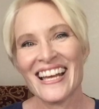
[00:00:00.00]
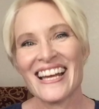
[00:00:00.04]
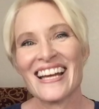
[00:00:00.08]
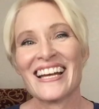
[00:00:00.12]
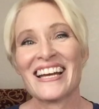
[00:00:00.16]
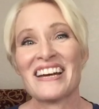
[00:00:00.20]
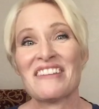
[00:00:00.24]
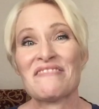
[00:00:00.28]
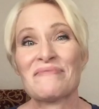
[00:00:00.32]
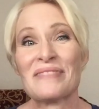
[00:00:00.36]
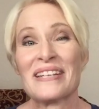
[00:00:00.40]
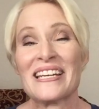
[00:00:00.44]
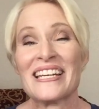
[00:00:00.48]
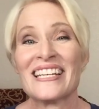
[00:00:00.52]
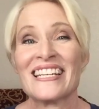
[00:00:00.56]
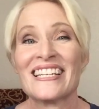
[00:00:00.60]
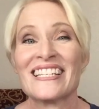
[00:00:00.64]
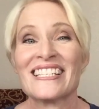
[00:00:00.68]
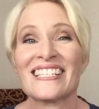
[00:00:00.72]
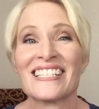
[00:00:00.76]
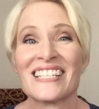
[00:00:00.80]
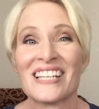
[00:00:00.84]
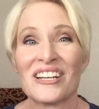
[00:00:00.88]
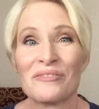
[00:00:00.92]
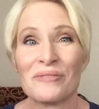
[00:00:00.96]
come in
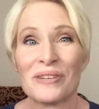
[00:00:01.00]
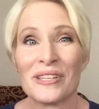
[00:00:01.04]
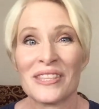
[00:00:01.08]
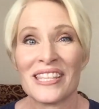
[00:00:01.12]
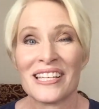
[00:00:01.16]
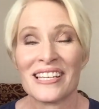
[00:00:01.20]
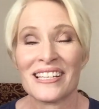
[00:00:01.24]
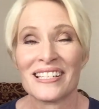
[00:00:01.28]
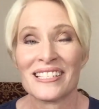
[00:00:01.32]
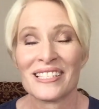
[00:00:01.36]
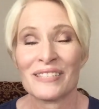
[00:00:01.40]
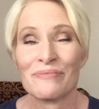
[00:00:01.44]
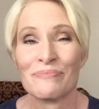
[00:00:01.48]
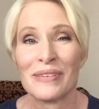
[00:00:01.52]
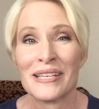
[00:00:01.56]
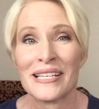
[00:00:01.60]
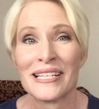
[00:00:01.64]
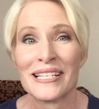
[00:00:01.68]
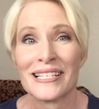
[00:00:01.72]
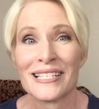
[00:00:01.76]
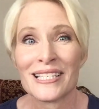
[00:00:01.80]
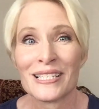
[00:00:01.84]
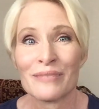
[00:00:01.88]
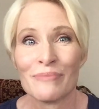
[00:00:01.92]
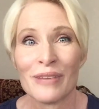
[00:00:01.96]
and share with us,
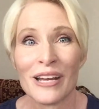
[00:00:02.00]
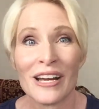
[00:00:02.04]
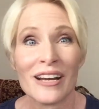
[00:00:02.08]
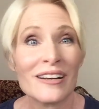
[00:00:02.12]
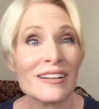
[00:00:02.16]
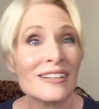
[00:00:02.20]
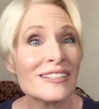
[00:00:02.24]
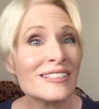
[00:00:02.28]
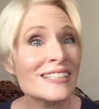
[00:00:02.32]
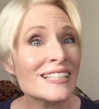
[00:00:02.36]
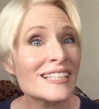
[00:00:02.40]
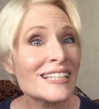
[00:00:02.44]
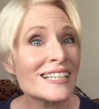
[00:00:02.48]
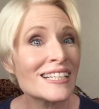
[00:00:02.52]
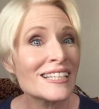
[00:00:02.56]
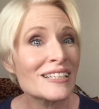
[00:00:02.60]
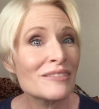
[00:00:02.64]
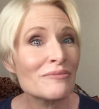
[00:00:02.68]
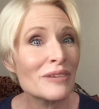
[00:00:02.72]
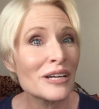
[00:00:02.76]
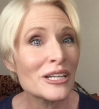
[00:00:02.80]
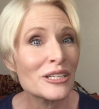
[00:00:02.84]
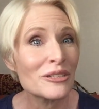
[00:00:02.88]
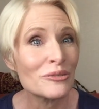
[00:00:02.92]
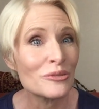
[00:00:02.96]
Ms. Marilyn
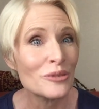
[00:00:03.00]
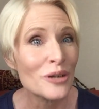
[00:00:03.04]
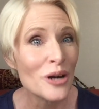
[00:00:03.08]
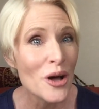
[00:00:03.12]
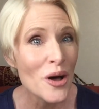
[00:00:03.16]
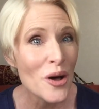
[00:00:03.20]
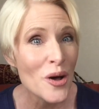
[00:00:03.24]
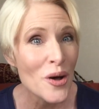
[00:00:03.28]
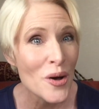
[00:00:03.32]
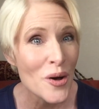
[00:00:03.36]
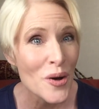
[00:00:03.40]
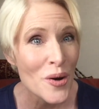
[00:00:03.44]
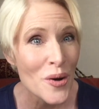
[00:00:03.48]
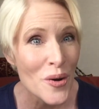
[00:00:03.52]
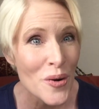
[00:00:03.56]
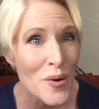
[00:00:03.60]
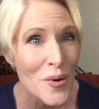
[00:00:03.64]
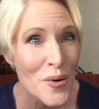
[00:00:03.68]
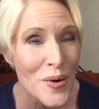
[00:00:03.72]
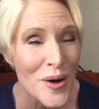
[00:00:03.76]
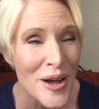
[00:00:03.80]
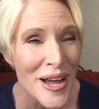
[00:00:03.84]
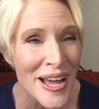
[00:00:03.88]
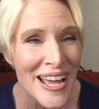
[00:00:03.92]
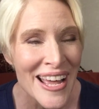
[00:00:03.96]

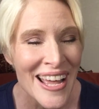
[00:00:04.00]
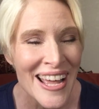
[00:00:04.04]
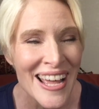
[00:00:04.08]
Monroe.